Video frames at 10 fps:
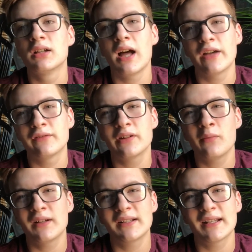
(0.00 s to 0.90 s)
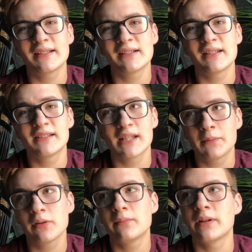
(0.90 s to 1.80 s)
I really wanted to get it done this
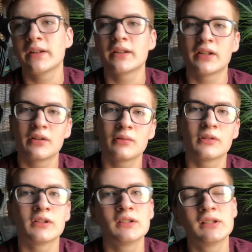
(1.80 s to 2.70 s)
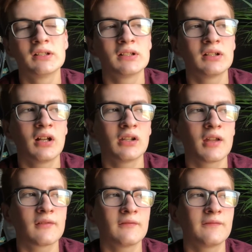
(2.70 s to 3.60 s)
summer, but you know, a
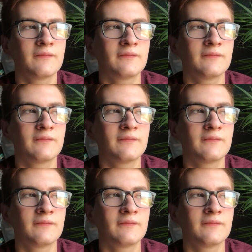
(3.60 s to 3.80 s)
lot of